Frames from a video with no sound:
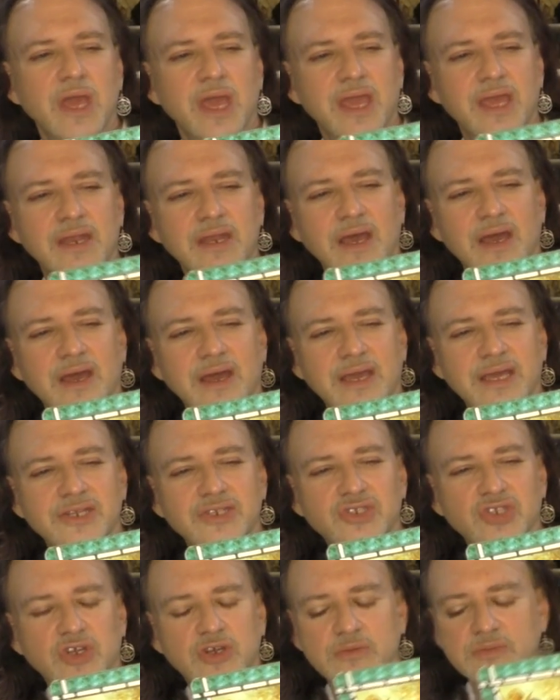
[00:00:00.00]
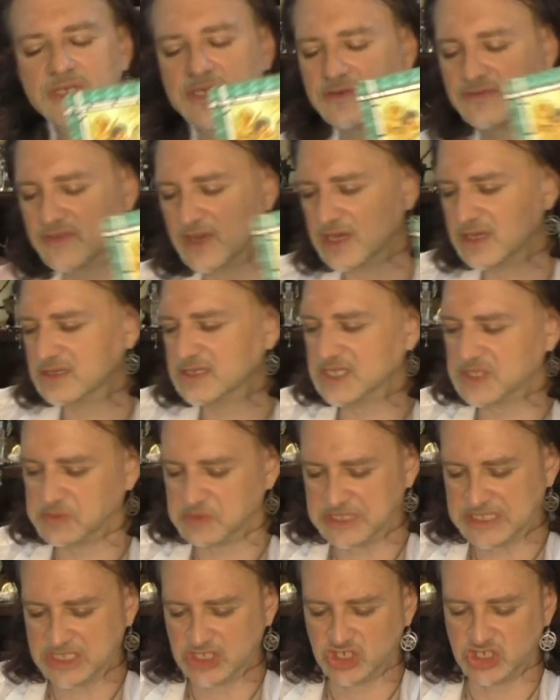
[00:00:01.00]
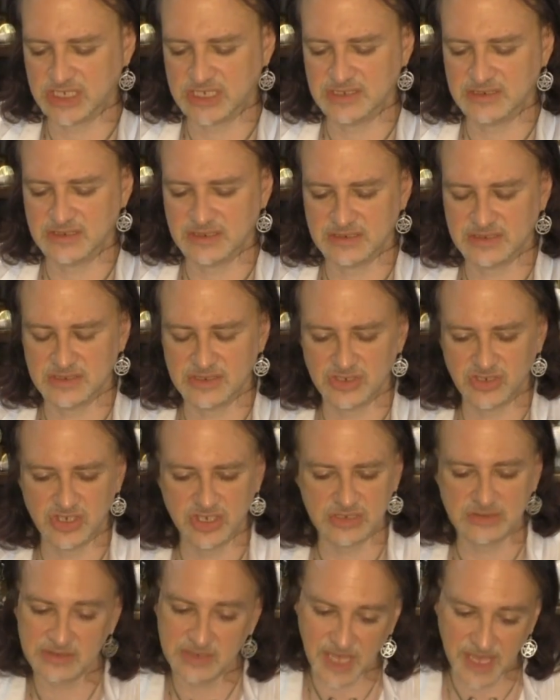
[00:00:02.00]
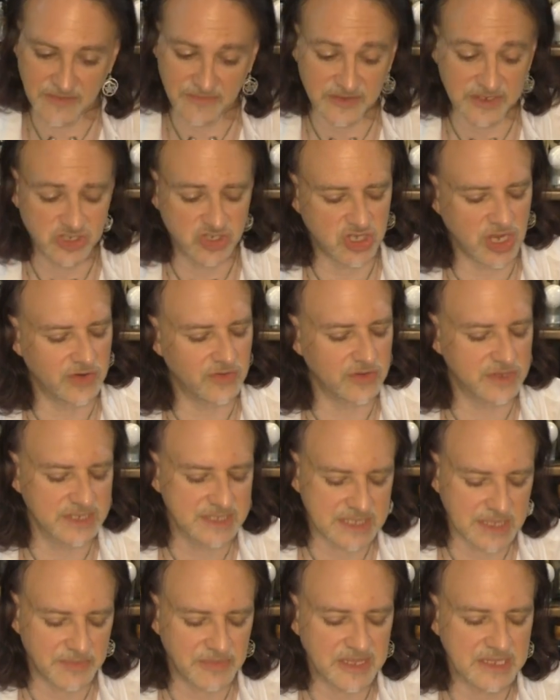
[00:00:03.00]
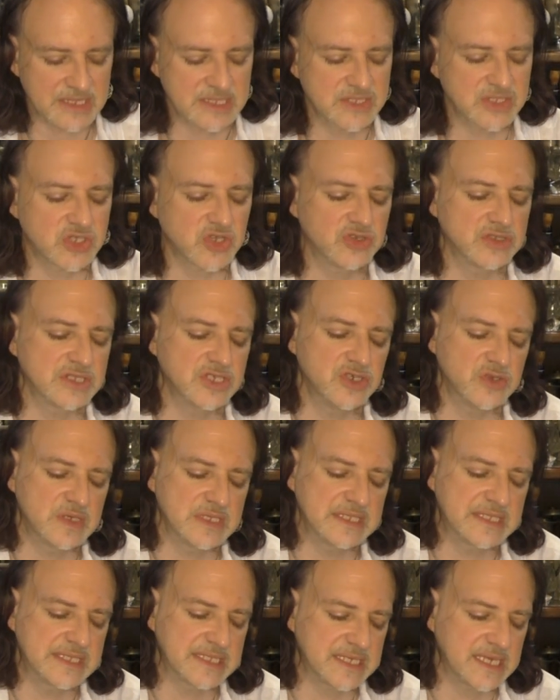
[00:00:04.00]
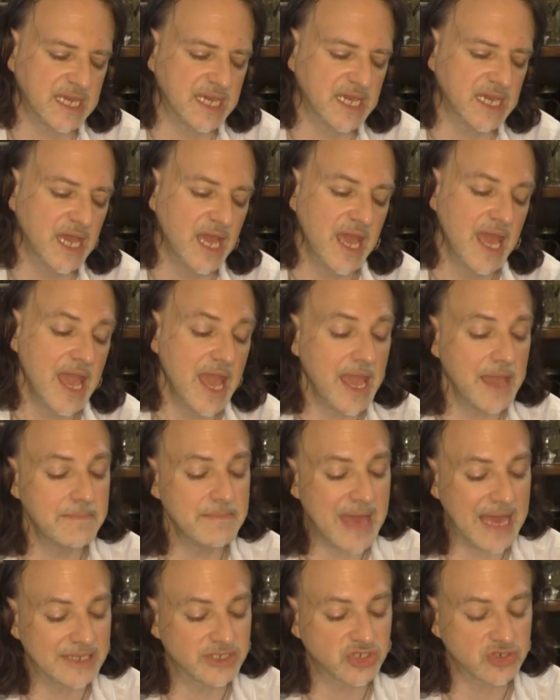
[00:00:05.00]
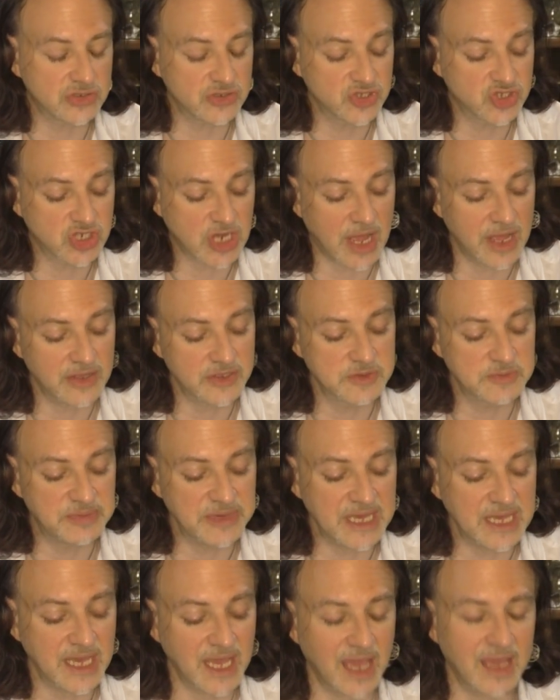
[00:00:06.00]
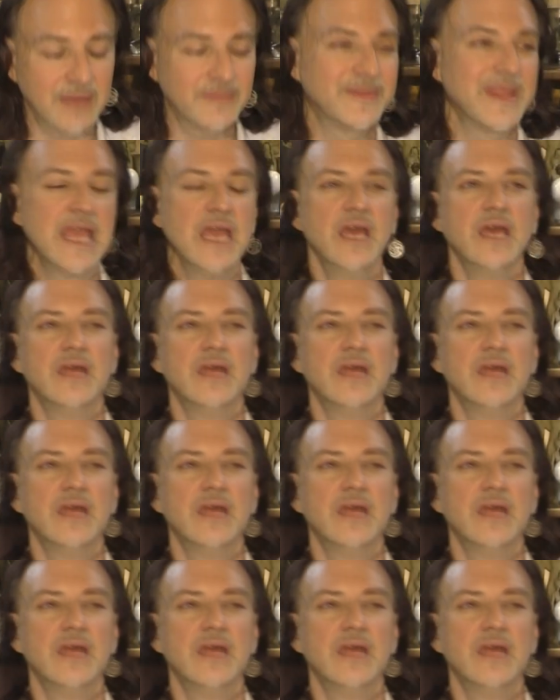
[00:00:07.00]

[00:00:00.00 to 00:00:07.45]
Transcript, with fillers: in terms of disposition to life in general, and something that certainly you can see a magical child being.